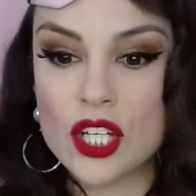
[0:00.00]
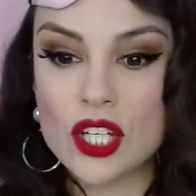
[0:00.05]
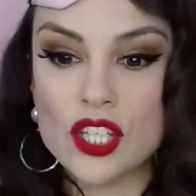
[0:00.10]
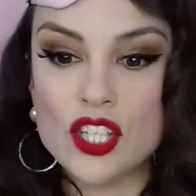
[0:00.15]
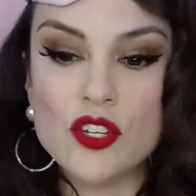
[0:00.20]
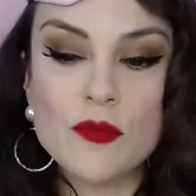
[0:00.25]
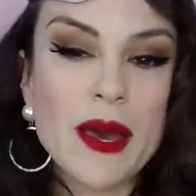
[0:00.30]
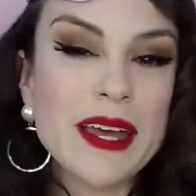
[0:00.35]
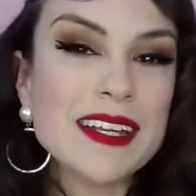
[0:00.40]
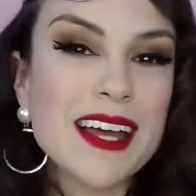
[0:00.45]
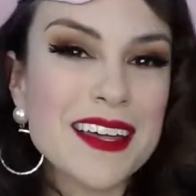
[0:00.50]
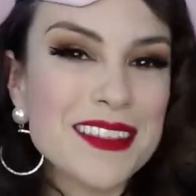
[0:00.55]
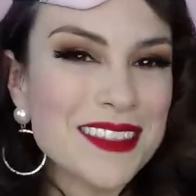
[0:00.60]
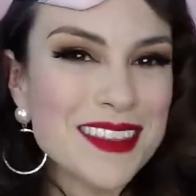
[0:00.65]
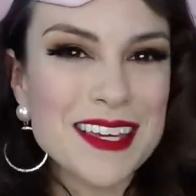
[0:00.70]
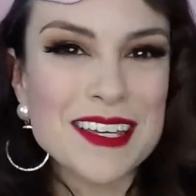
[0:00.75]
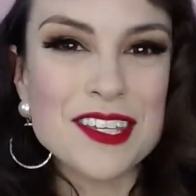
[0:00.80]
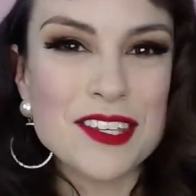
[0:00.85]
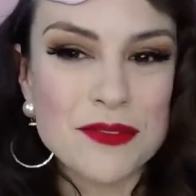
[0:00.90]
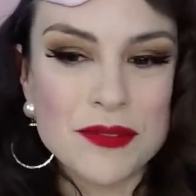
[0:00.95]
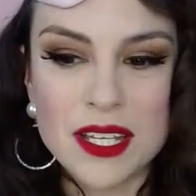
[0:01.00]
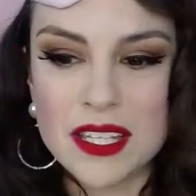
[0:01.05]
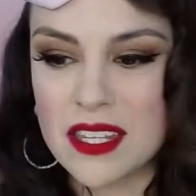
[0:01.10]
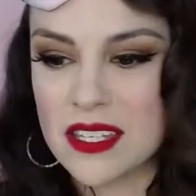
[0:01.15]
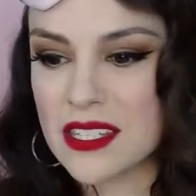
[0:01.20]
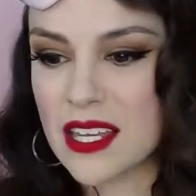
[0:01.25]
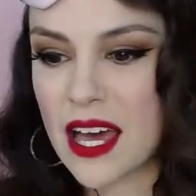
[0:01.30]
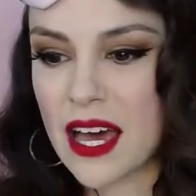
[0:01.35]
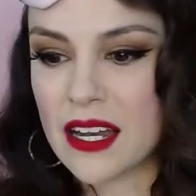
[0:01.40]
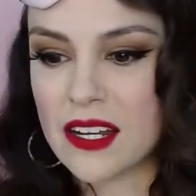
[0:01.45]
you may not think you need
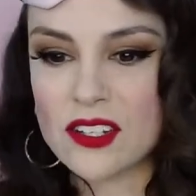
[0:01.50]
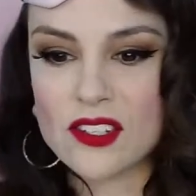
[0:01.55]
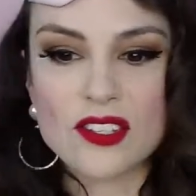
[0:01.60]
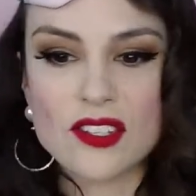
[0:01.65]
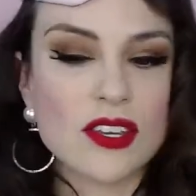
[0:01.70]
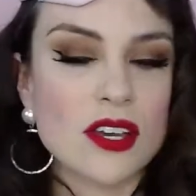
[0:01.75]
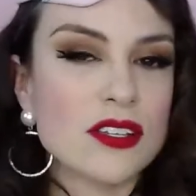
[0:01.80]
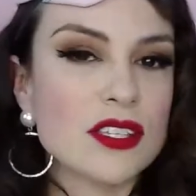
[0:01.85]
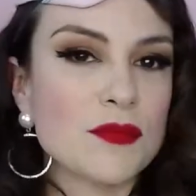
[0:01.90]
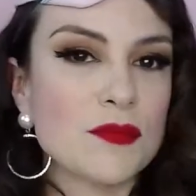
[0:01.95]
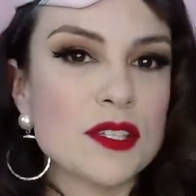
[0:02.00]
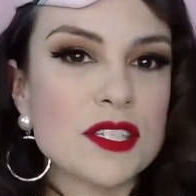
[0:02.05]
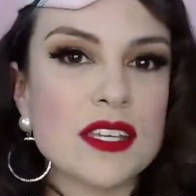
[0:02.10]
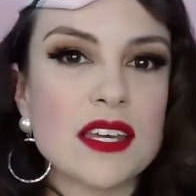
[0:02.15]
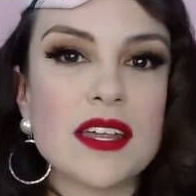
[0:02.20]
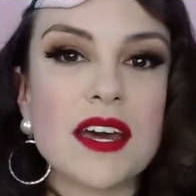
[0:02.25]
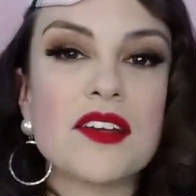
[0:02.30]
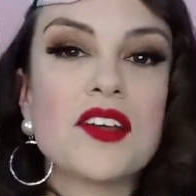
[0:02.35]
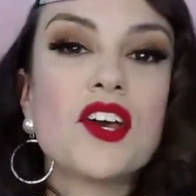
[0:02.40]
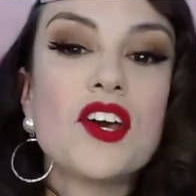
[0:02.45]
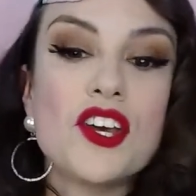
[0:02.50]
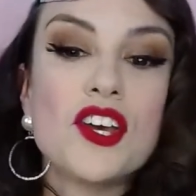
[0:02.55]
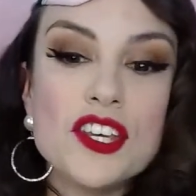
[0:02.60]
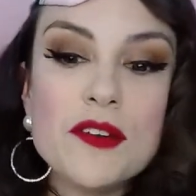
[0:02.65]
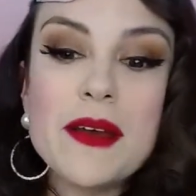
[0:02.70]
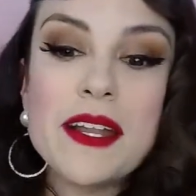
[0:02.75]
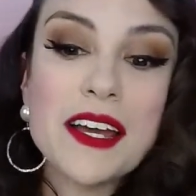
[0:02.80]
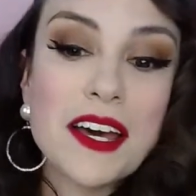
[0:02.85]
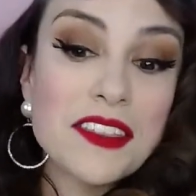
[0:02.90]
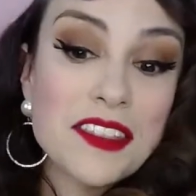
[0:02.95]
this hat. I just saw someone say that. You
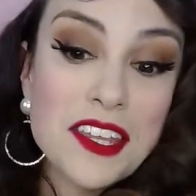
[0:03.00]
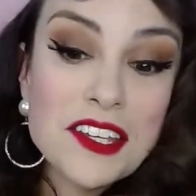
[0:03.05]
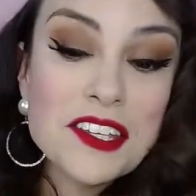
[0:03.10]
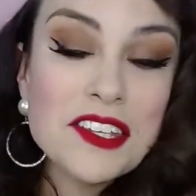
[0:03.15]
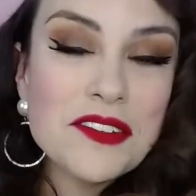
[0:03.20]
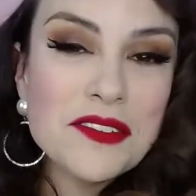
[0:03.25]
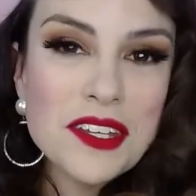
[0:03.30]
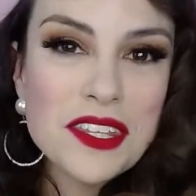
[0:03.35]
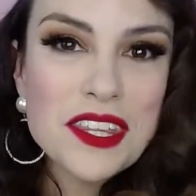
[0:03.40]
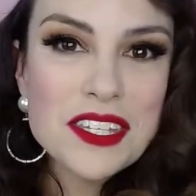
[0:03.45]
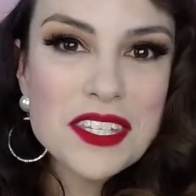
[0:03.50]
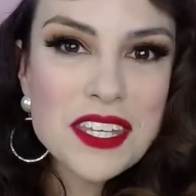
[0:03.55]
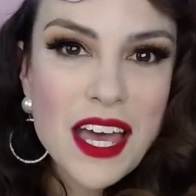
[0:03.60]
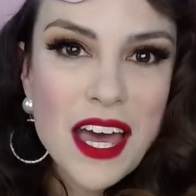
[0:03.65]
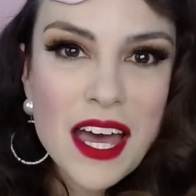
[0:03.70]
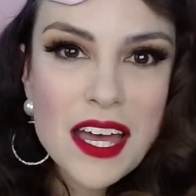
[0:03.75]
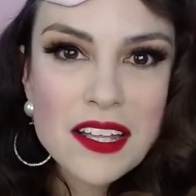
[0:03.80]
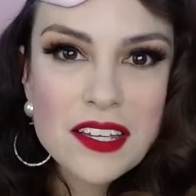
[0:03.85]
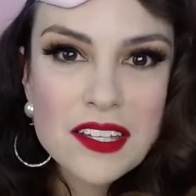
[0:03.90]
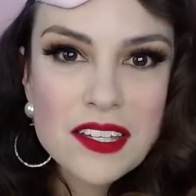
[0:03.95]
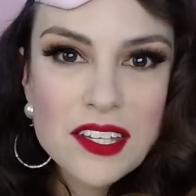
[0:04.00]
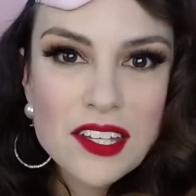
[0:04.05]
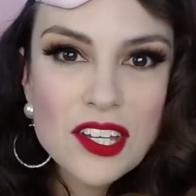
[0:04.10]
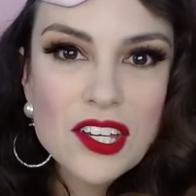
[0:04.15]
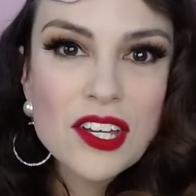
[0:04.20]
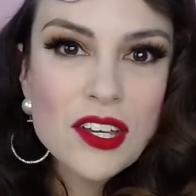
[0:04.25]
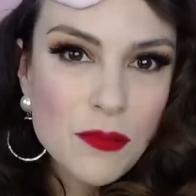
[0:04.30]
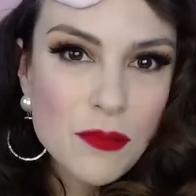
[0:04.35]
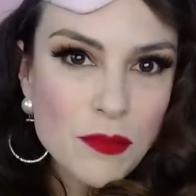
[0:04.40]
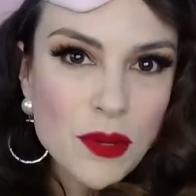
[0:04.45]
may not think you need this hat,
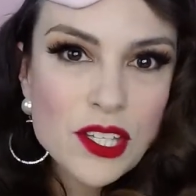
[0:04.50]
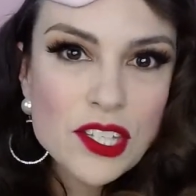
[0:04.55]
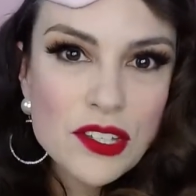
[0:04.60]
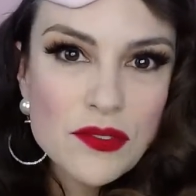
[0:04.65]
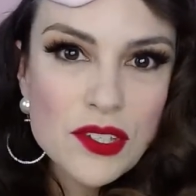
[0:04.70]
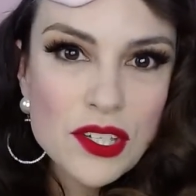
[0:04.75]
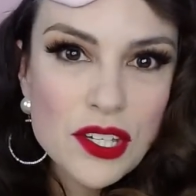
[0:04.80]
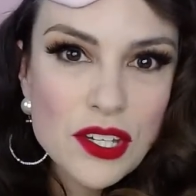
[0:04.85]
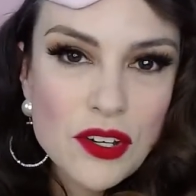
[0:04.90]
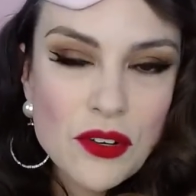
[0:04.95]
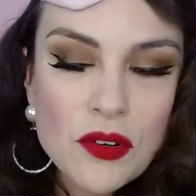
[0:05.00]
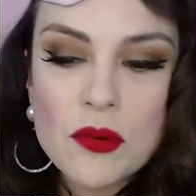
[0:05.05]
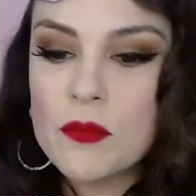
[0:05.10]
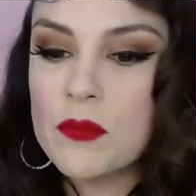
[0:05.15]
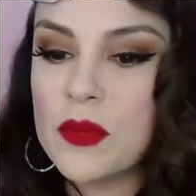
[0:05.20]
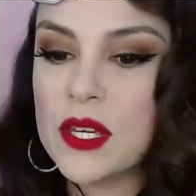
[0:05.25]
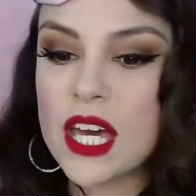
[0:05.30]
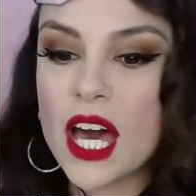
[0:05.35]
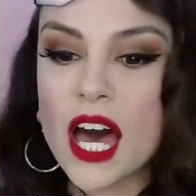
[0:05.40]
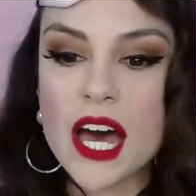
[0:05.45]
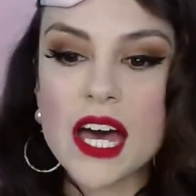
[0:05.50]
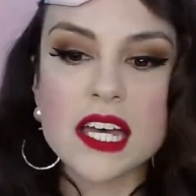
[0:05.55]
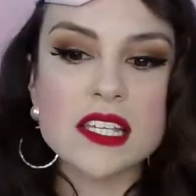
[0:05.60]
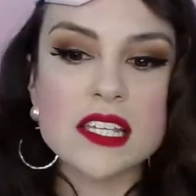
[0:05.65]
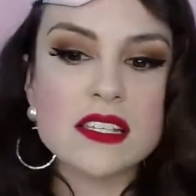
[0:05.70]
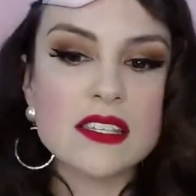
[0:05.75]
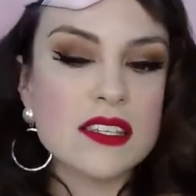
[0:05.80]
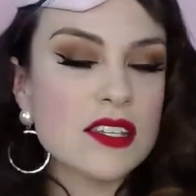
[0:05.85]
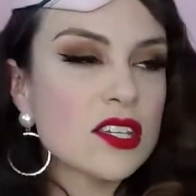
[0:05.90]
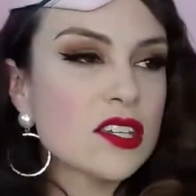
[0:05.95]
but you do,
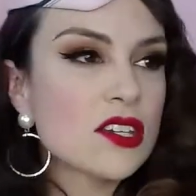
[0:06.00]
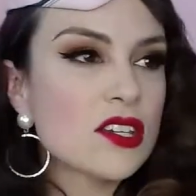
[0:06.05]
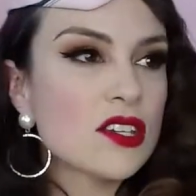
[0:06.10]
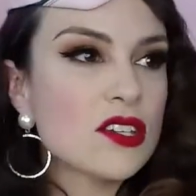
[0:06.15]
because